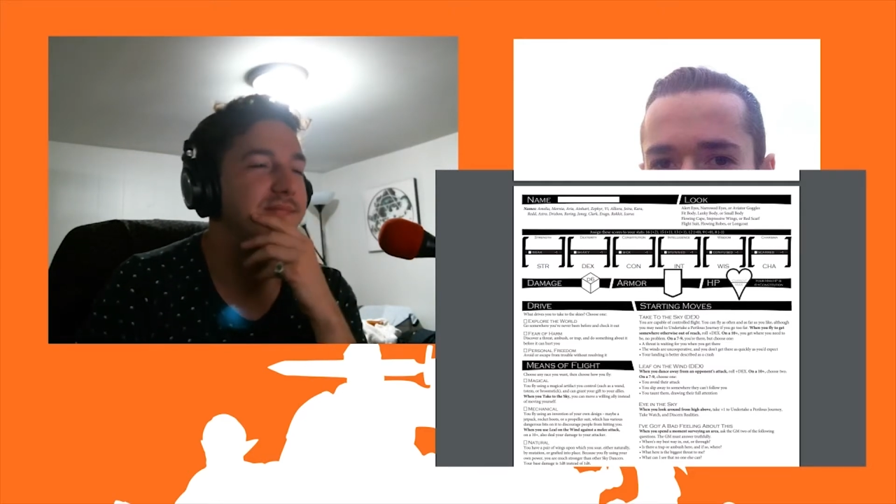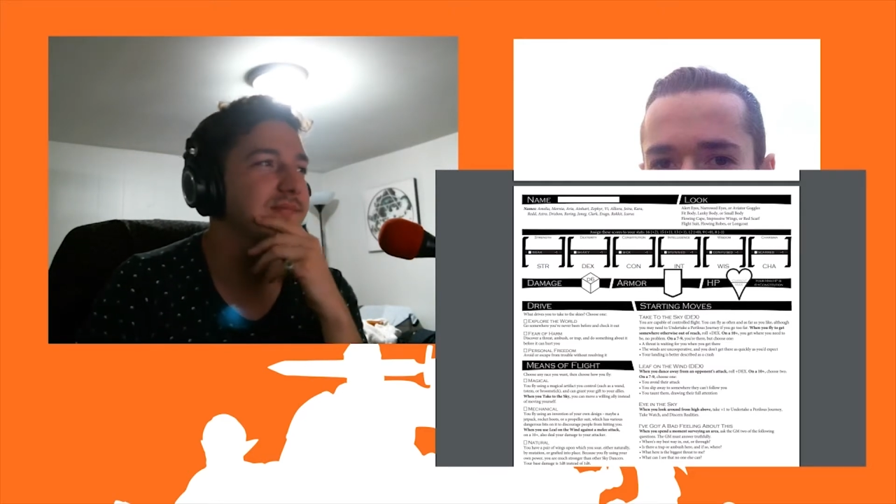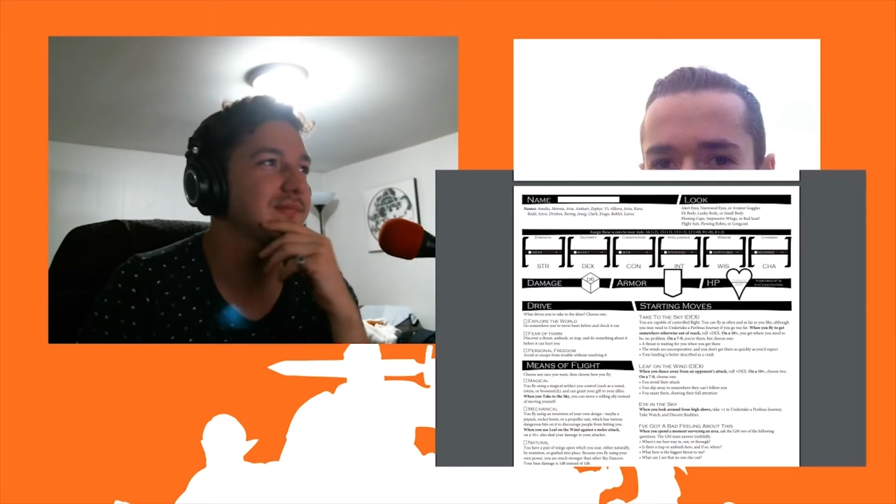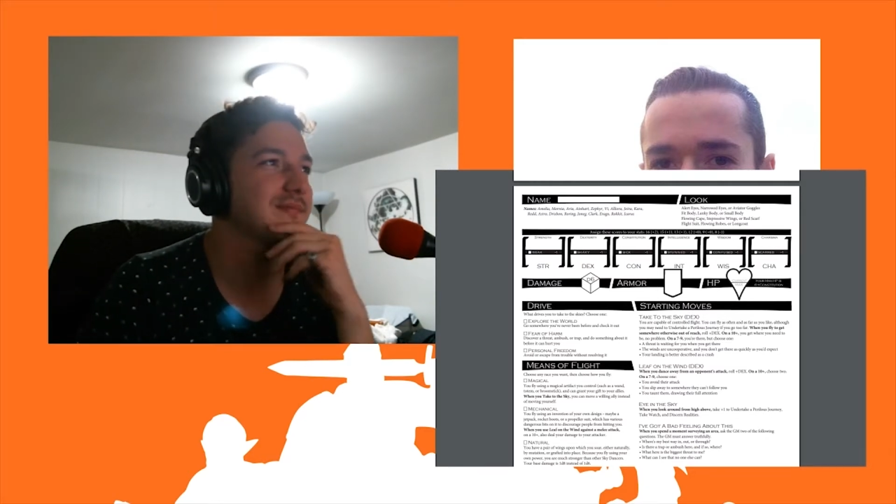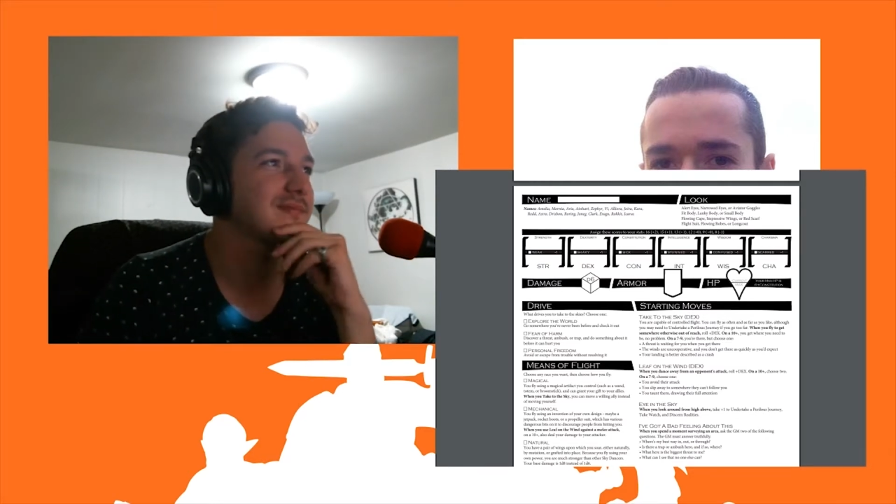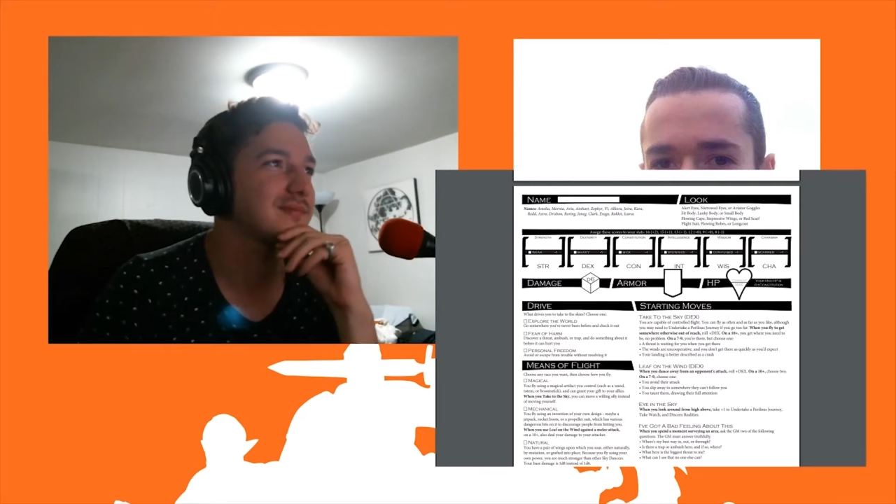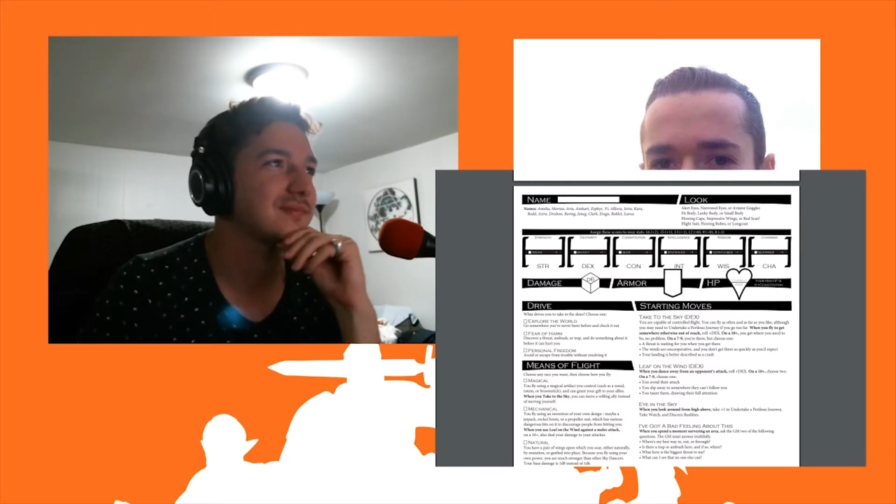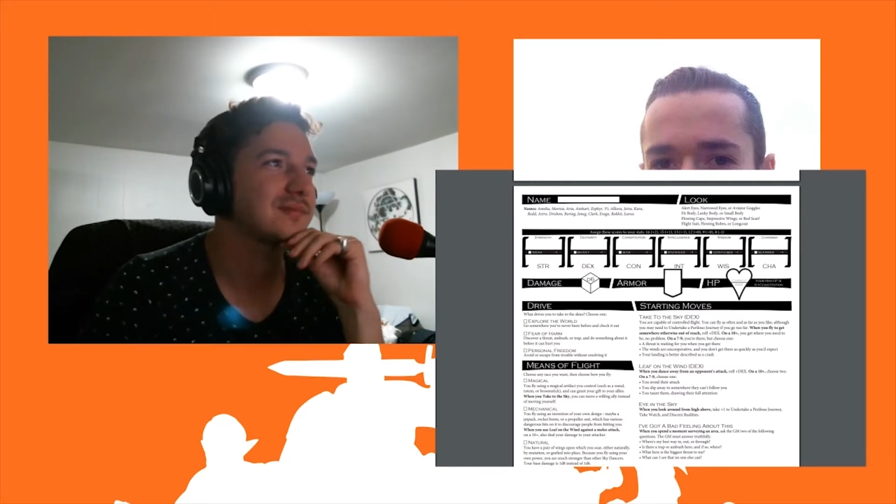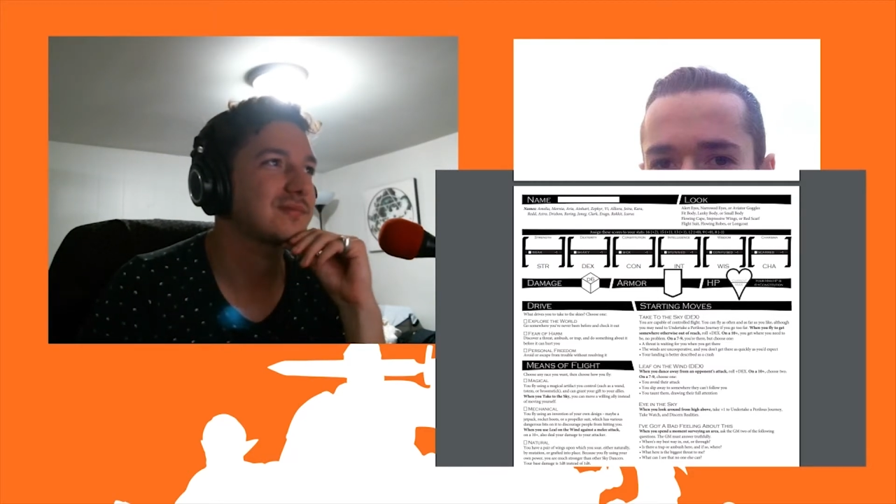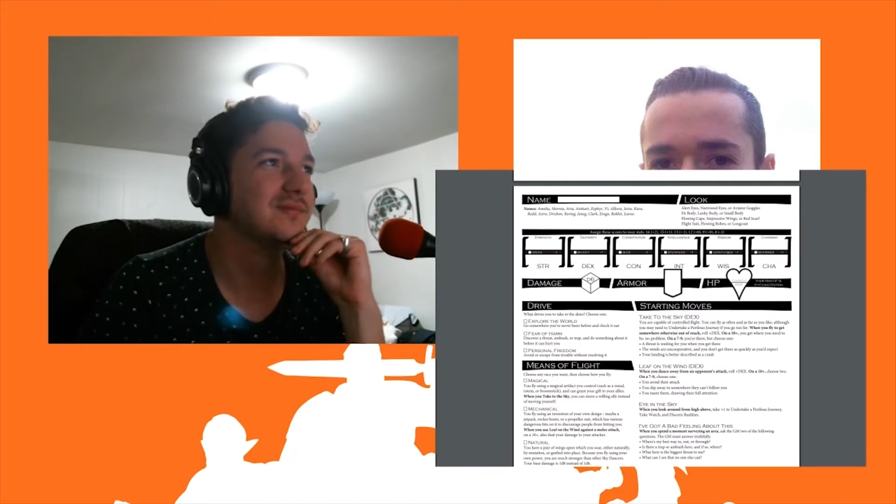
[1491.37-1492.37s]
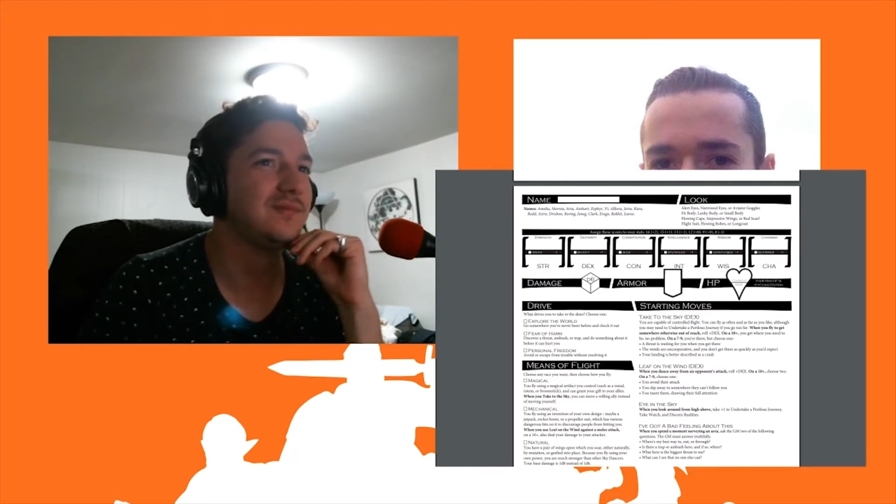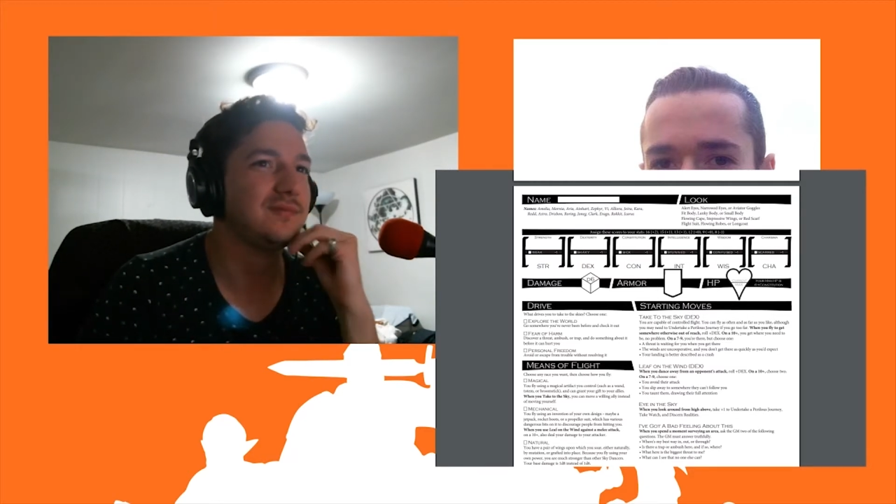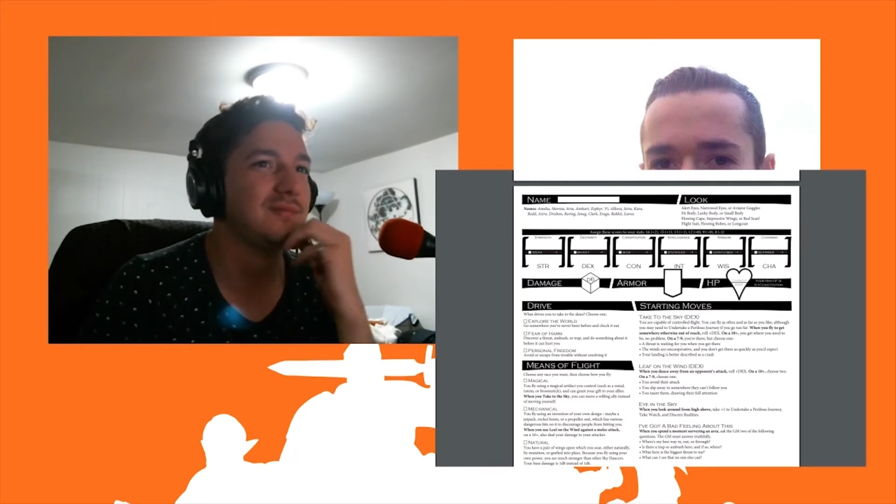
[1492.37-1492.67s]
just a garbage picture.